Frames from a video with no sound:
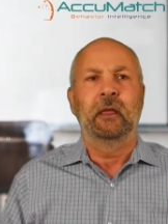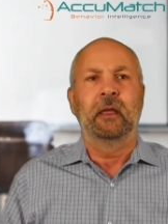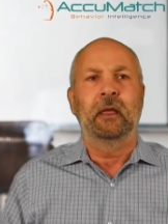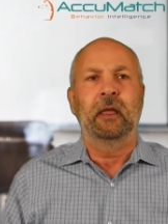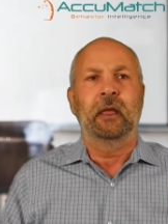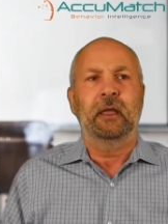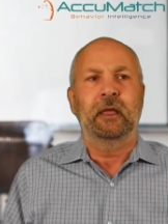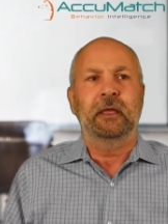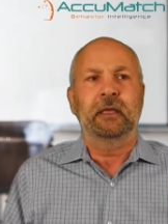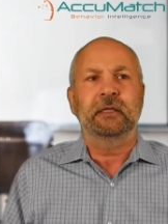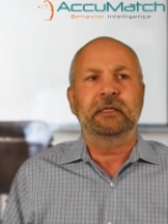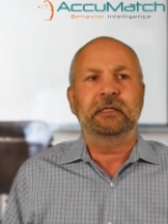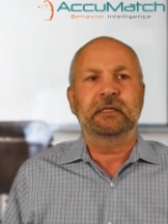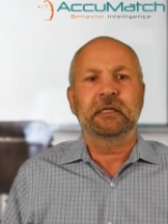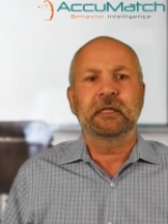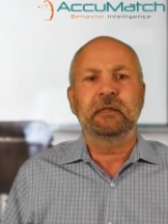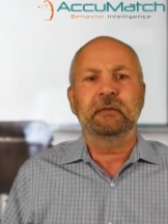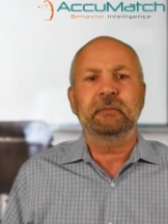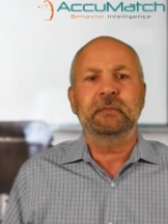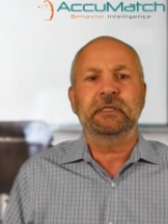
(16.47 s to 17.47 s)
It
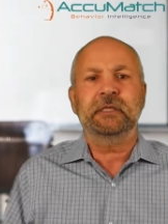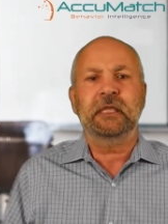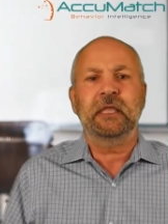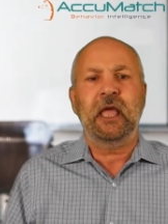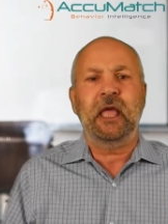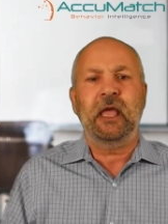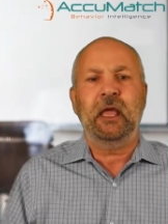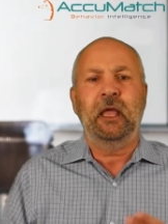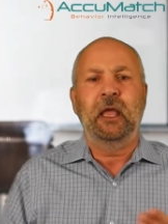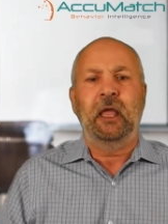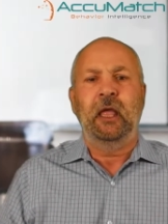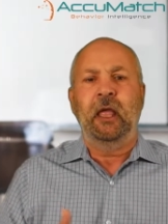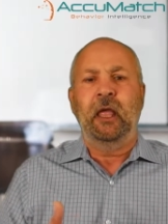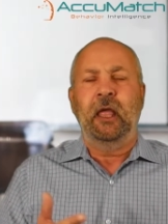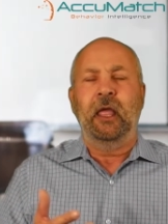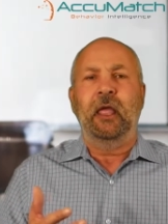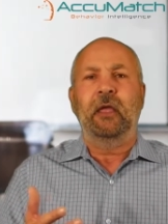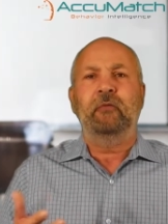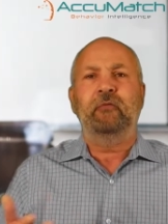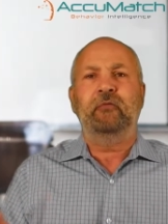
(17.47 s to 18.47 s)
seems that
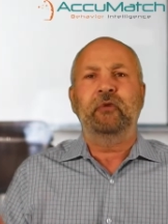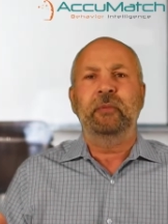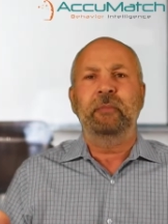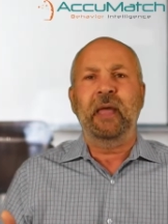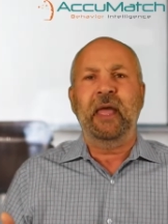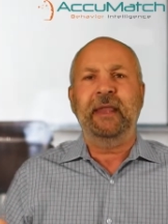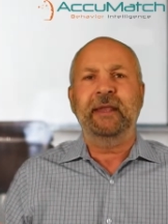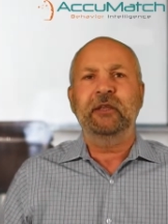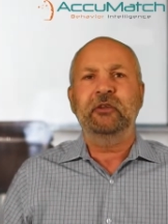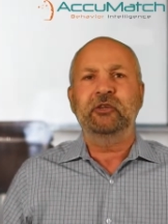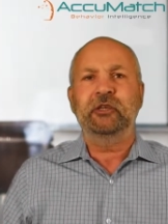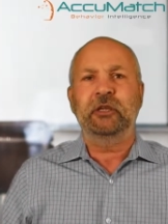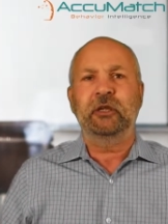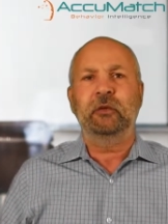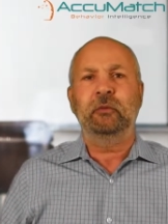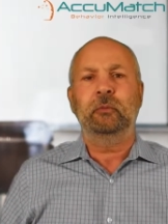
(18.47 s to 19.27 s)
every manager